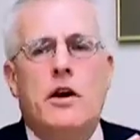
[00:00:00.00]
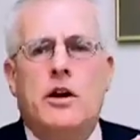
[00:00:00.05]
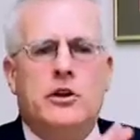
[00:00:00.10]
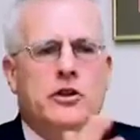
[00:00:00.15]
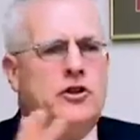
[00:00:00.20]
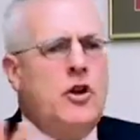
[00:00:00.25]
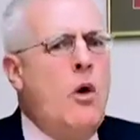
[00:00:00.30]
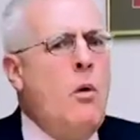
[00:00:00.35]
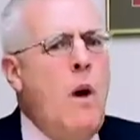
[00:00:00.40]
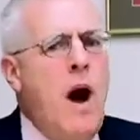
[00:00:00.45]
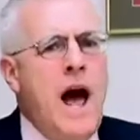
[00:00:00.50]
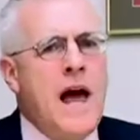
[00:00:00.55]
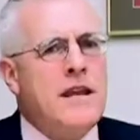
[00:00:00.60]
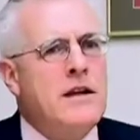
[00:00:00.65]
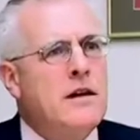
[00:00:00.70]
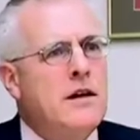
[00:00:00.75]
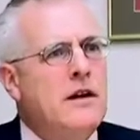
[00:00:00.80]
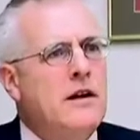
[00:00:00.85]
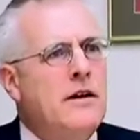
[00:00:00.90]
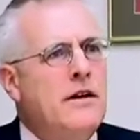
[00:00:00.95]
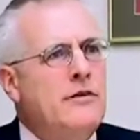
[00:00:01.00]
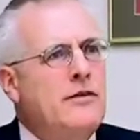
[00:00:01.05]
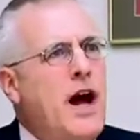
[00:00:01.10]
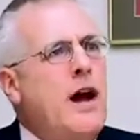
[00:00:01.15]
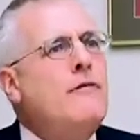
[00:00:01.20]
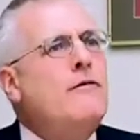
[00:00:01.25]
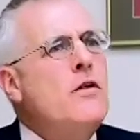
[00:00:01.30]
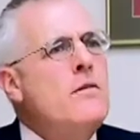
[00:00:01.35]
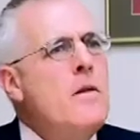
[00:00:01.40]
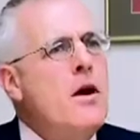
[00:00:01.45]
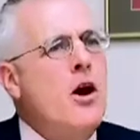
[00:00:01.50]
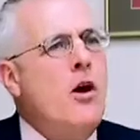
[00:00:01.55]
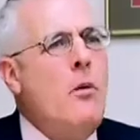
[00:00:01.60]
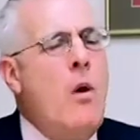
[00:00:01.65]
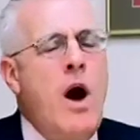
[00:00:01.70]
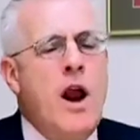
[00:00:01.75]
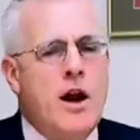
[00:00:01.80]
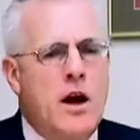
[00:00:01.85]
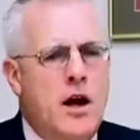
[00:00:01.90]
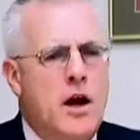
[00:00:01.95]
So what? Not for
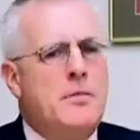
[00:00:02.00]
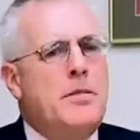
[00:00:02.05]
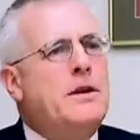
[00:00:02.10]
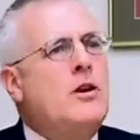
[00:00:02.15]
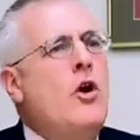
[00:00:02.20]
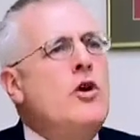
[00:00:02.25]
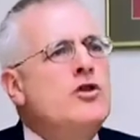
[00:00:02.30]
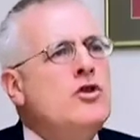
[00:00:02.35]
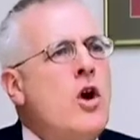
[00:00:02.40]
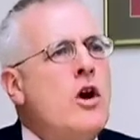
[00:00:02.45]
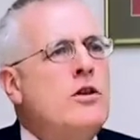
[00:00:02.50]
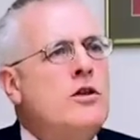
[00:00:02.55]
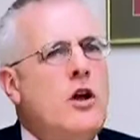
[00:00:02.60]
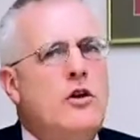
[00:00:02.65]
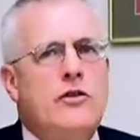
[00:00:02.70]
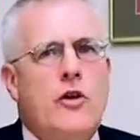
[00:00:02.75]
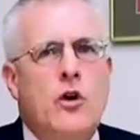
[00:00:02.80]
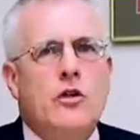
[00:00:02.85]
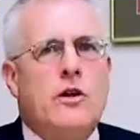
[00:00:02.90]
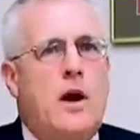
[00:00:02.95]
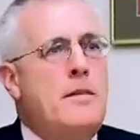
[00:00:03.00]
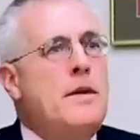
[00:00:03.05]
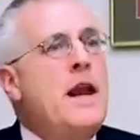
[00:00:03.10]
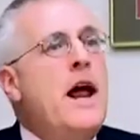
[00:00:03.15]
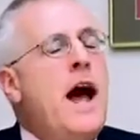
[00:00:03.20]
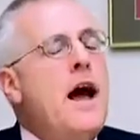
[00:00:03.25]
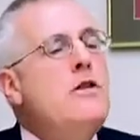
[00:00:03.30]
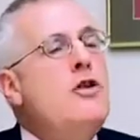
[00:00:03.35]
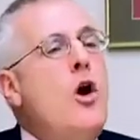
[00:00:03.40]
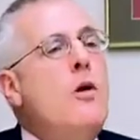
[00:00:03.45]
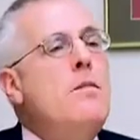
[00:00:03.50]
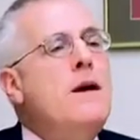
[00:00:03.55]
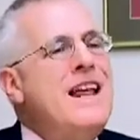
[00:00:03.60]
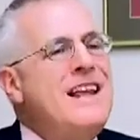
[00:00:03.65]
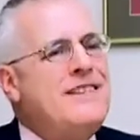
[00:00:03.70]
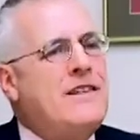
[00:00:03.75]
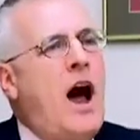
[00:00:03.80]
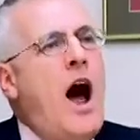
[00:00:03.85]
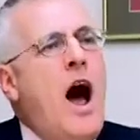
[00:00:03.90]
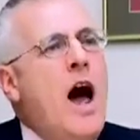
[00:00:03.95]
marijuana, but nobody
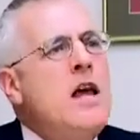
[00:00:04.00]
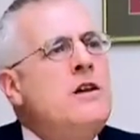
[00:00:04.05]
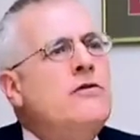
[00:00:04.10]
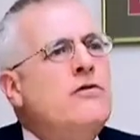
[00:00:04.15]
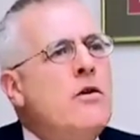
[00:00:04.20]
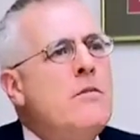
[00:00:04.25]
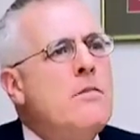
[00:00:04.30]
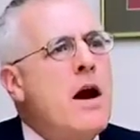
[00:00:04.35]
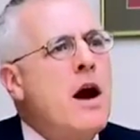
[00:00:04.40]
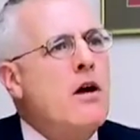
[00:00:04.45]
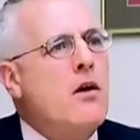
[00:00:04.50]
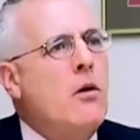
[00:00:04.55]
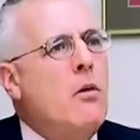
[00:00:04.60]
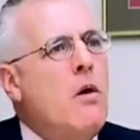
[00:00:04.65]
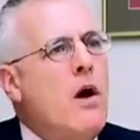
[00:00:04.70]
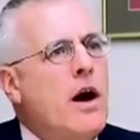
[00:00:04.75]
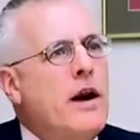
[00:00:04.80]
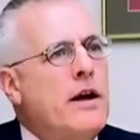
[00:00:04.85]
dies from marijuana.